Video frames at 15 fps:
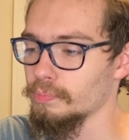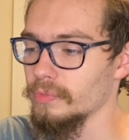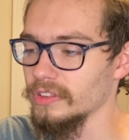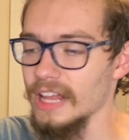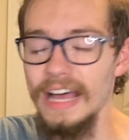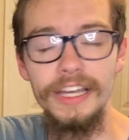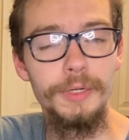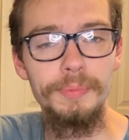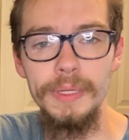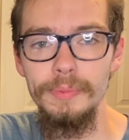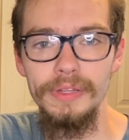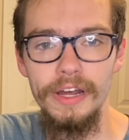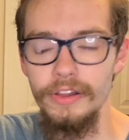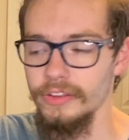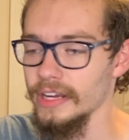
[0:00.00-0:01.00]
locking
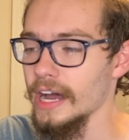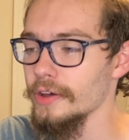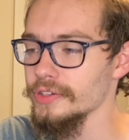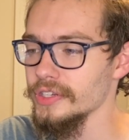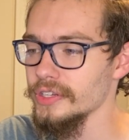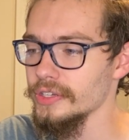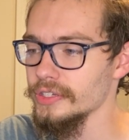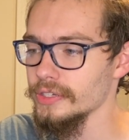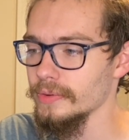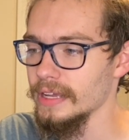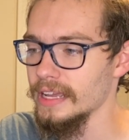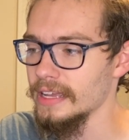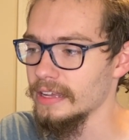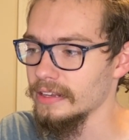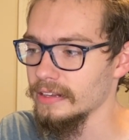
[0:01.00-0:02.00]
people out of their houses
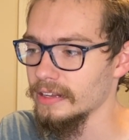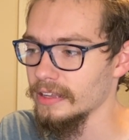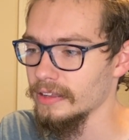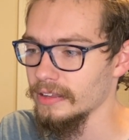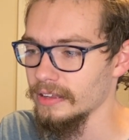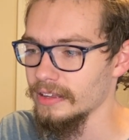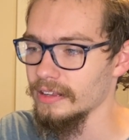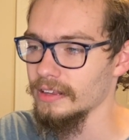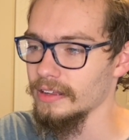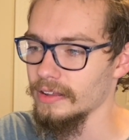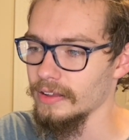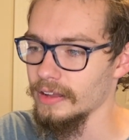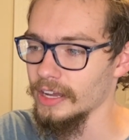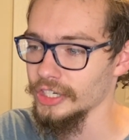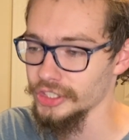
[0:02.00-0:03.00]
in
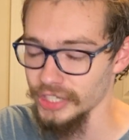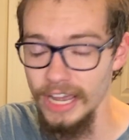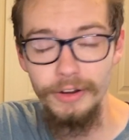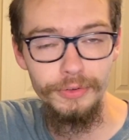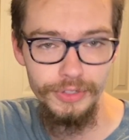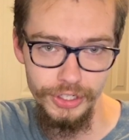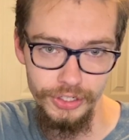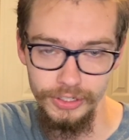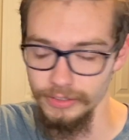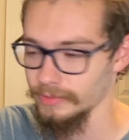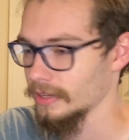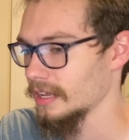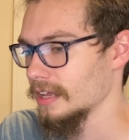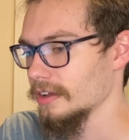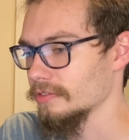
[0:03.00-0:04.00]
a Shadows turn
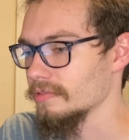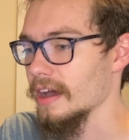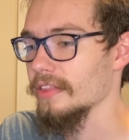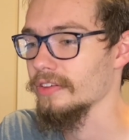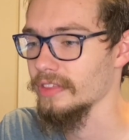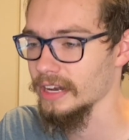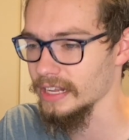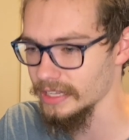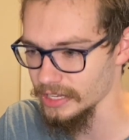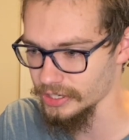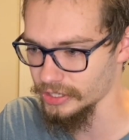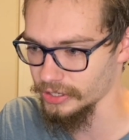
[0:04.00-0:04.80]
rather than a Dis